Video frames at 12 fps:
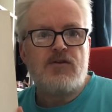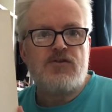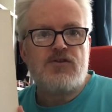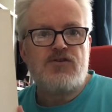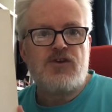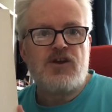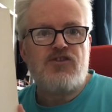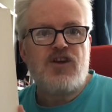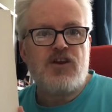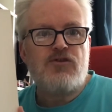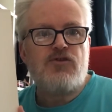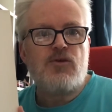say
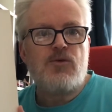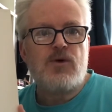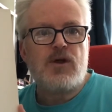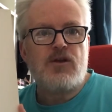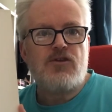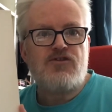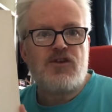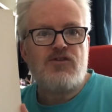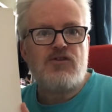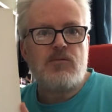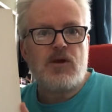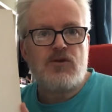gentle and
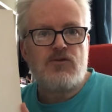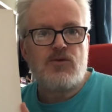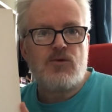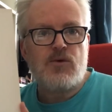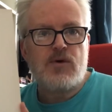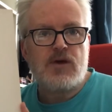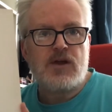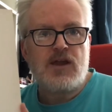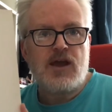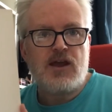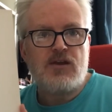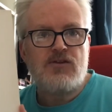sentimental
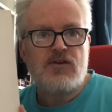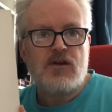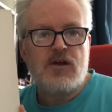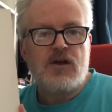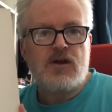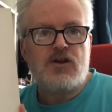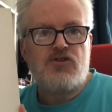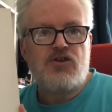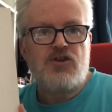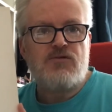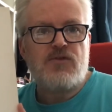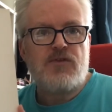Kate, as
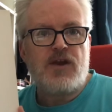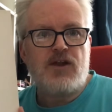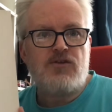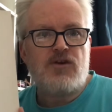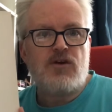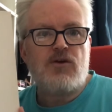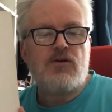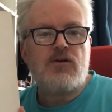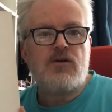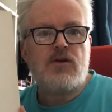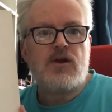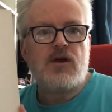she's reflecting
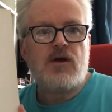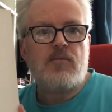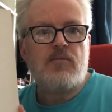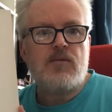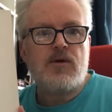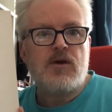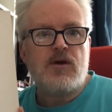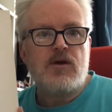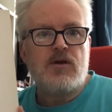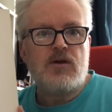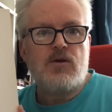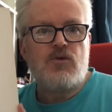on
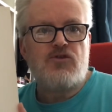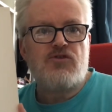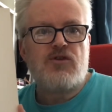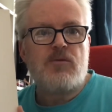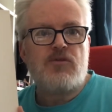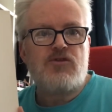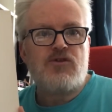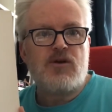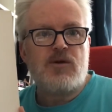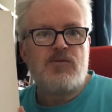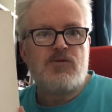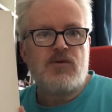or just coming to
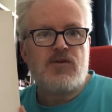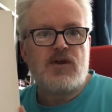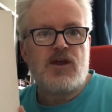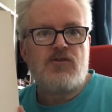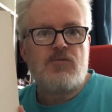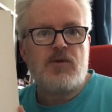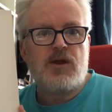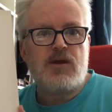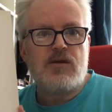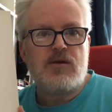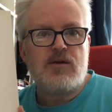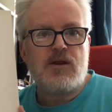terms with, I guess,
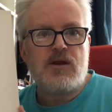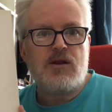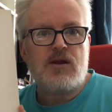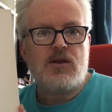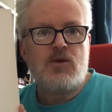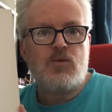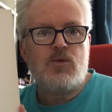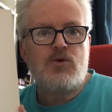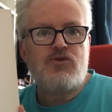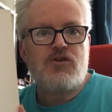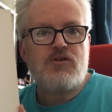being in the water